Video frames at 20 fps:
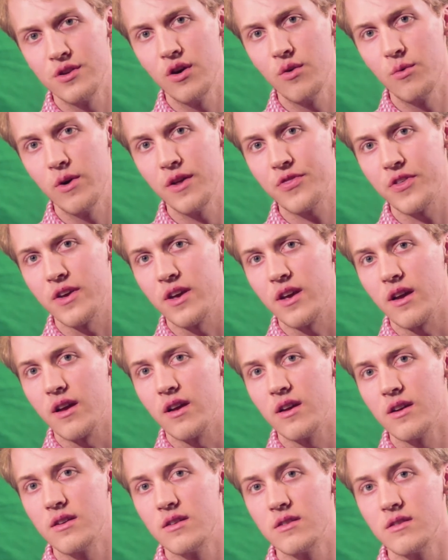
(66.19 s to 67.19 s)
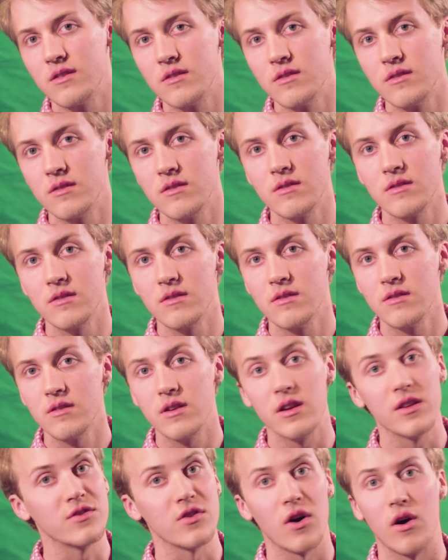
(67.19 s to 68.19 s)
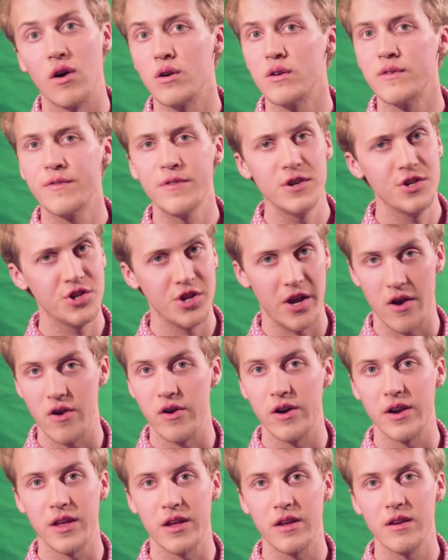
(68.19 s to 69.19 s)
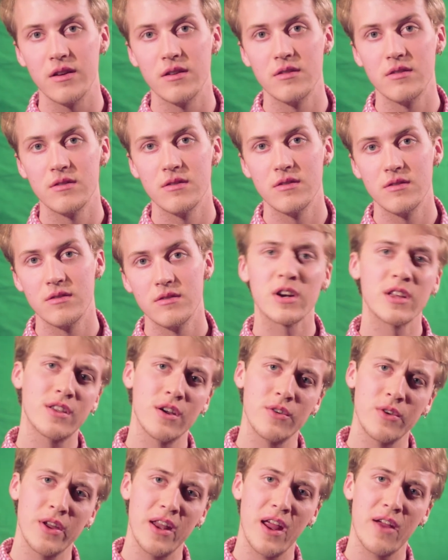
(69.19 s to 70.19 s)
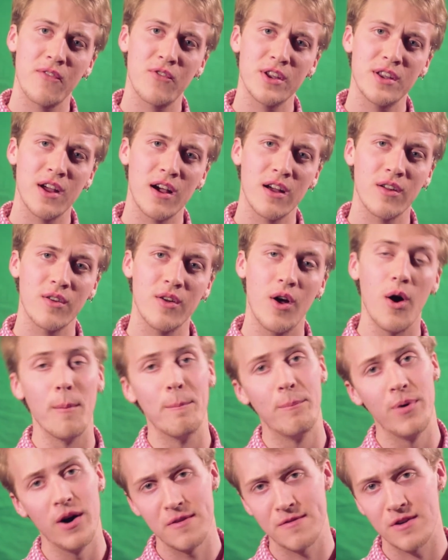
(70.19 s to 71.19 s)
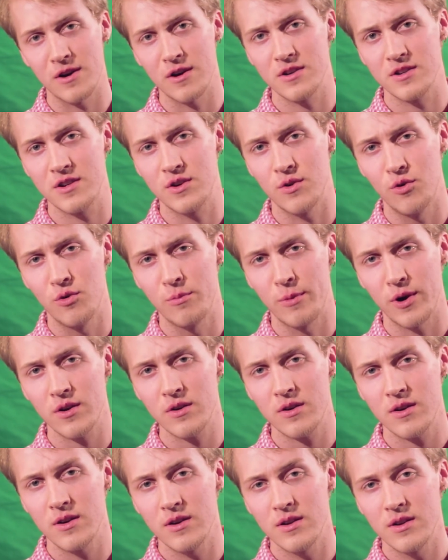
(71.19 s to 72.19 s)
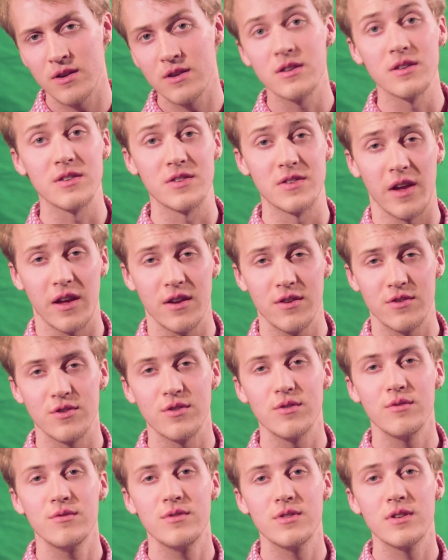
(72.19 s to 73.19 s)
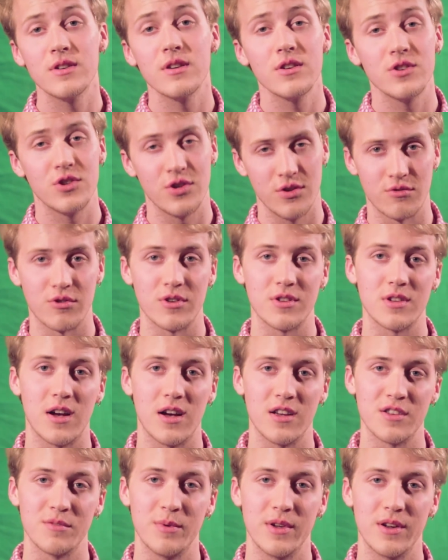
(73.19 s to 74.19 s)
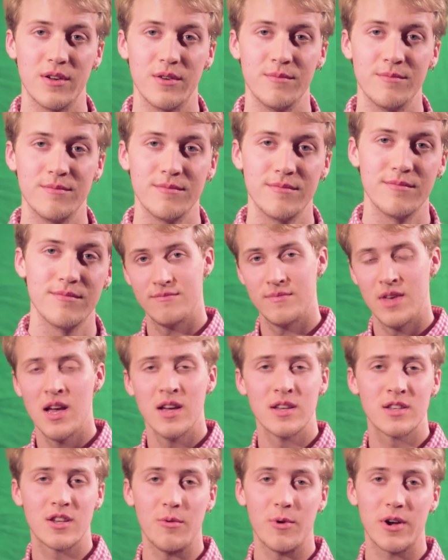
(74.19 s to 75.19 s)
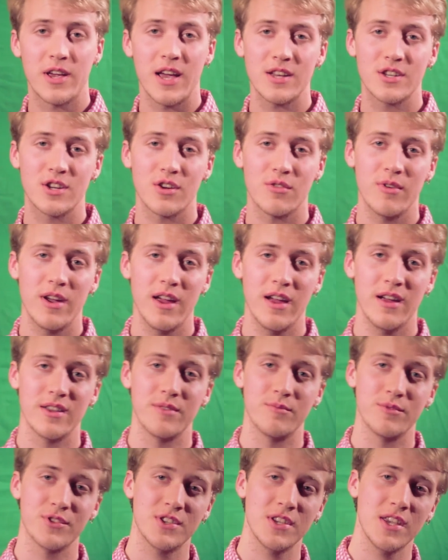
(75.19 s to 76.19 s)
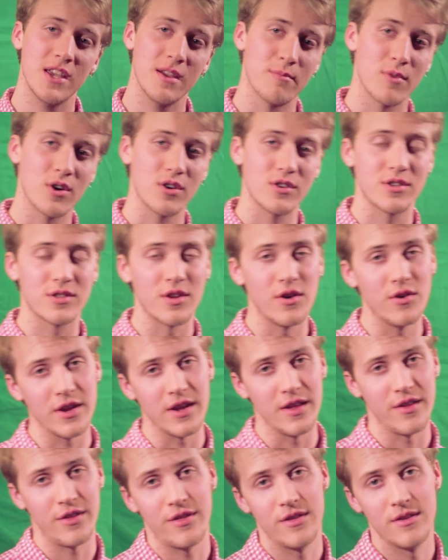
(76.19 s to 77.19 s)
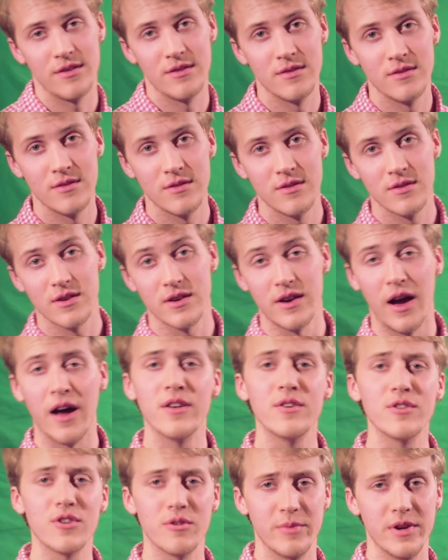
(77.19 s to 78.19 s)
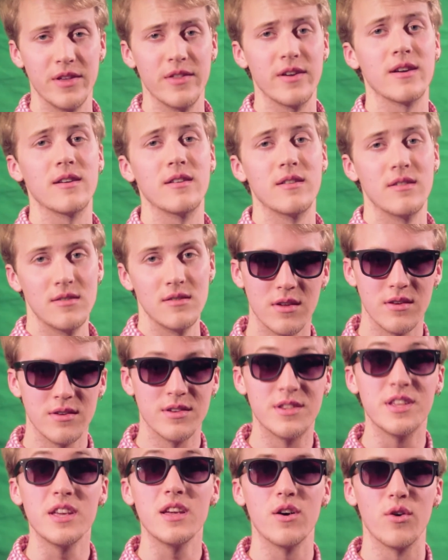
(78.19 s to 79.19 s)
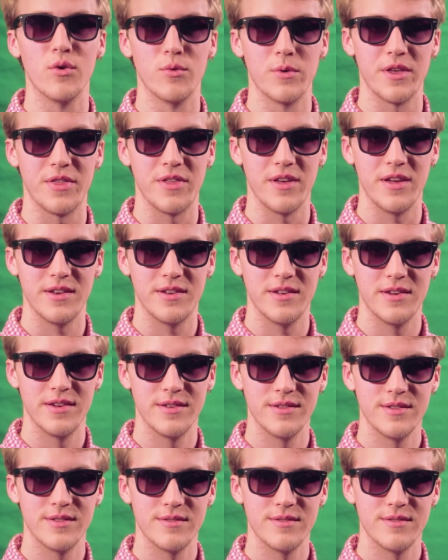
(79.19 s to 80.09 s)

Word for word: you know one thing, it's all for charity. We're gonna donate every dollar above our goal mark to St. Jude's Children's Hospital. So we'll catch you around and we'll see you March 30th. I know you'll be there. Deal with it.